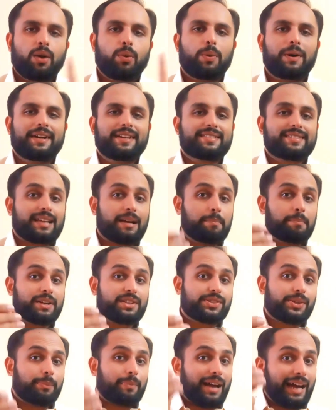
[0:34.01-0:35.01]
One is
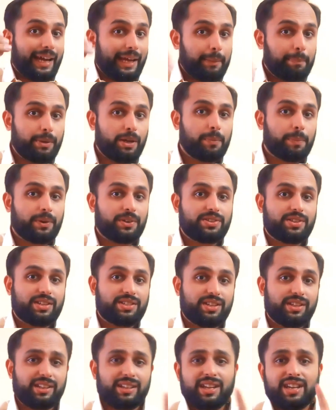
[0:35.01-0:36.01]
cumbersome IPO
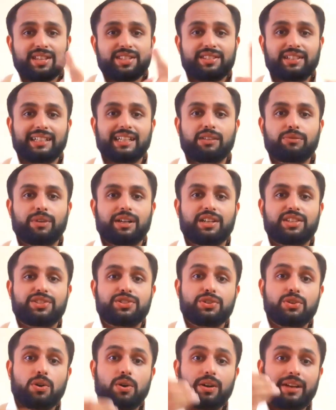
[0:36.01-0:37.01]
procedure, second one
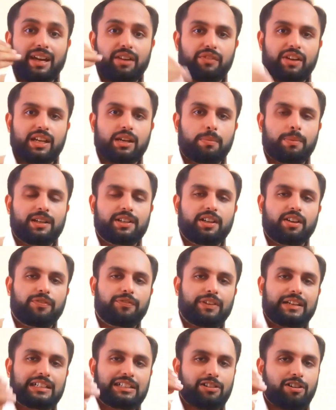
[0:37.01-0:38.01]
is non-availability
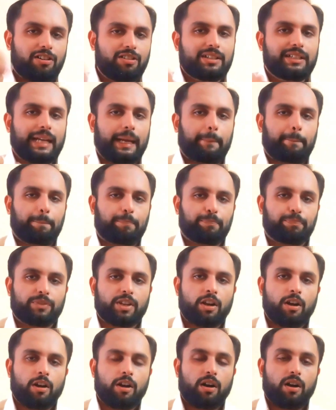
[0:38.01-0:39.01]
of fund on time.
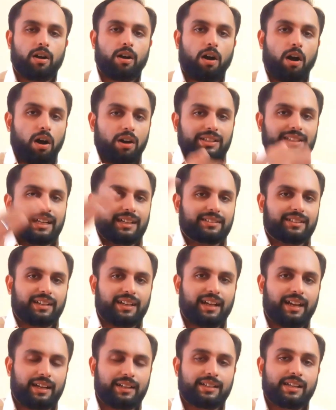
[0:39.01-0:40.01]
On the other
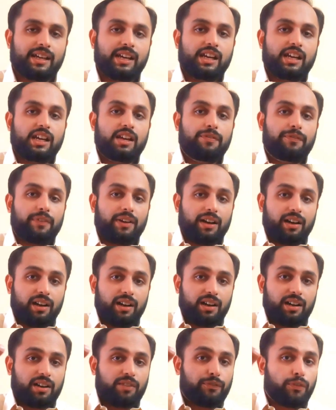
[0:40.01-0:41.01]
hand, if
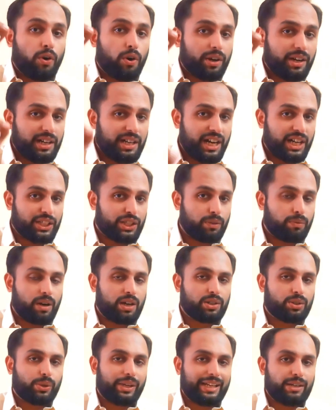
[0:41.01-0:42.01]
a foreign national
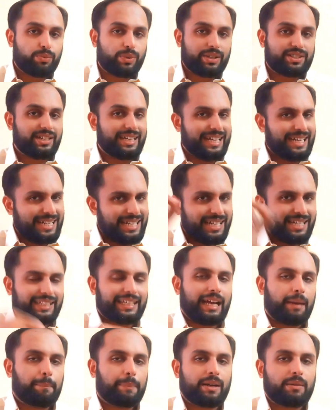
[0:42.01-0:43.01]
want to invest in
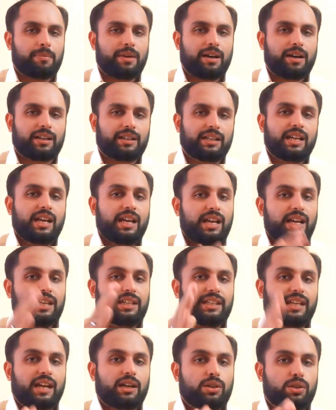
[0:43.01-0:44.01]
Indian capital market,
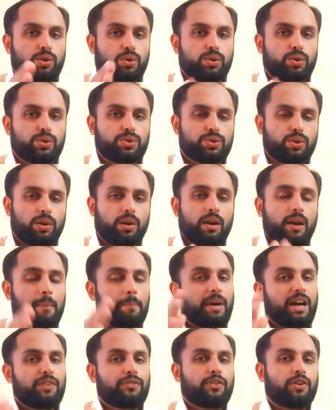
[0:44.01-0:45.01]
it can do so
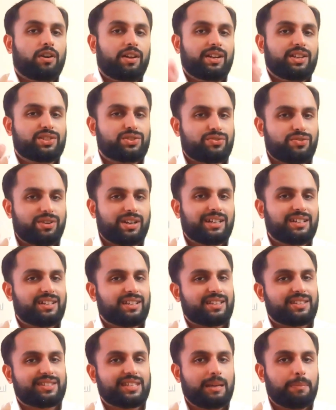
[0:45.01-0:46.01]
by following strict
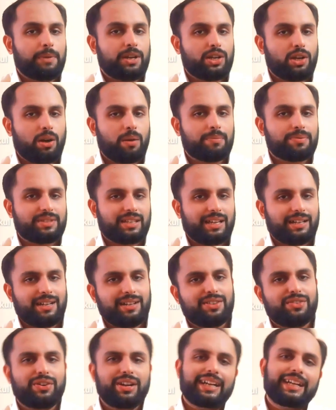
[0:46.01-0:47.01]
SEBI norms and
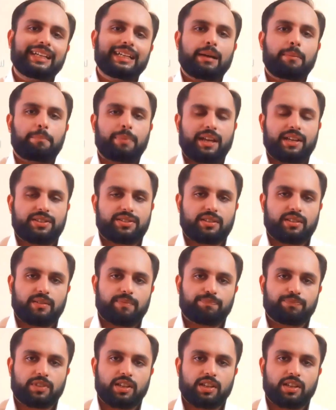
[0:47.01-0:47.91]
trading compliance.